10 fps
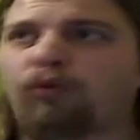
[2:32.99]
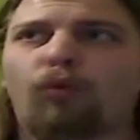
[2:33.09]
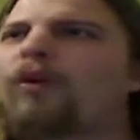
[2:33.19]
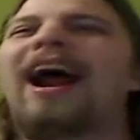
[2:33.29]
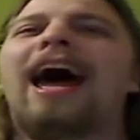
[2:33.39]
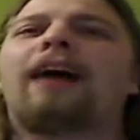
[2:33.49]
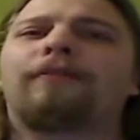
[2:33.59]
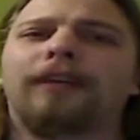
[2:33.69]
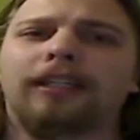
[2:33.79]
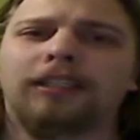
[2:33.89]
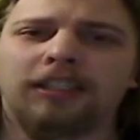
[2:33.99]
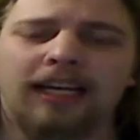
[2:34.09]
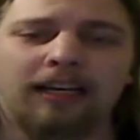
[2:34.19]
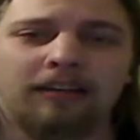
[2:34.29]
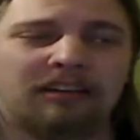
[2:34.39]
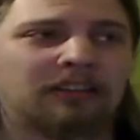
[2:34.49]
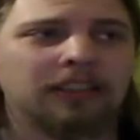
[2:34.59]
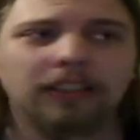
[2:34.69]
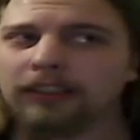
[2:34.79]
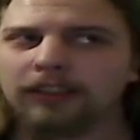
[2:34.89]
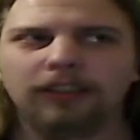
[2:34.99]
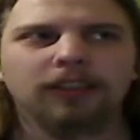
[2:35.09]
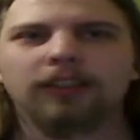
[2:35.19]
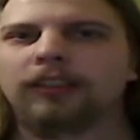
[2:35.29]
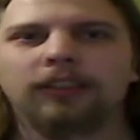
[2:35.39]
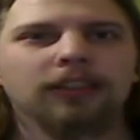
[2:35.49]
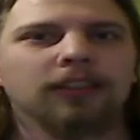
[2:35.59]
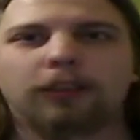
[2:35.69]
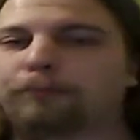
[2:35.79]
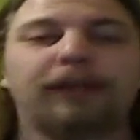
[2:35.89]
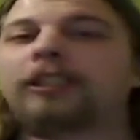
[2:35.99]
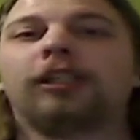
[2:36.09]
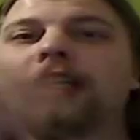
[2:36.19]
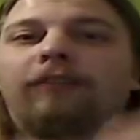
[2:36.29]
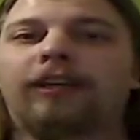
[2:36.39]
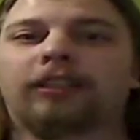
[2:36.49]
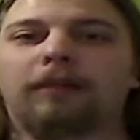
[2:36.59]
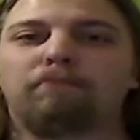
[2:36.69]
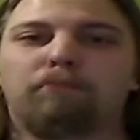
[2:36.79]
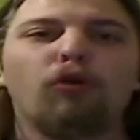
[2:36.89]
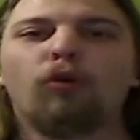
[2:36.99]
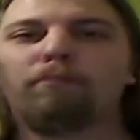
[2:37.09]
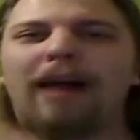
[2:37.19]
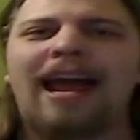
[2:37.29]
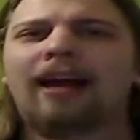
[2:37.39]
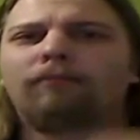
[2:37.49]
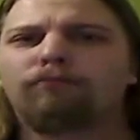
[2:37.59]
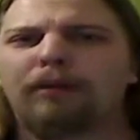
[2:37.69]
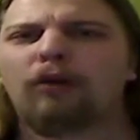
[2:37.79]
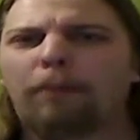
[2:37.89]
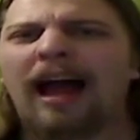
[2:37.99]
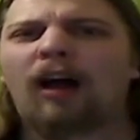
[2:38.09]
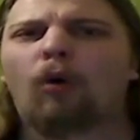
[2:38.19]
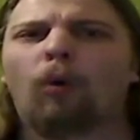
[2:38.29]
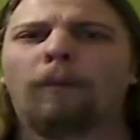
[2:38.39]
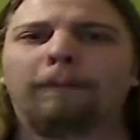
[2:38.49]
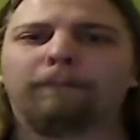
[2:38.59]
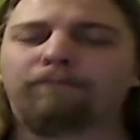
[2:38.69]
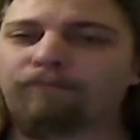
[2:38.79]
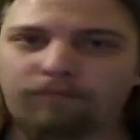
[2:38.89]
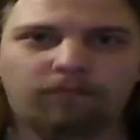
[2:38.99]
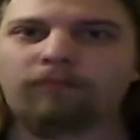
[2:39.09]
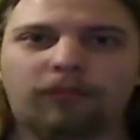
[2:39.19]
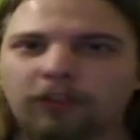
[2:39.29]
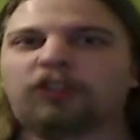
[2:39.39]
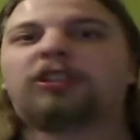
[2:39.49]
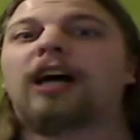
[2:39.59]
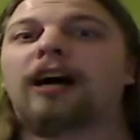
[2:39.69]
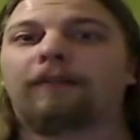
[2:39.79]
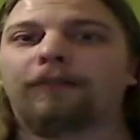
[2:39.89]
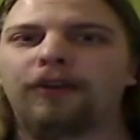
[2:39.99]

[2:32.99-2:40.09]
graphics and special effects and boom bam bing bam stuff,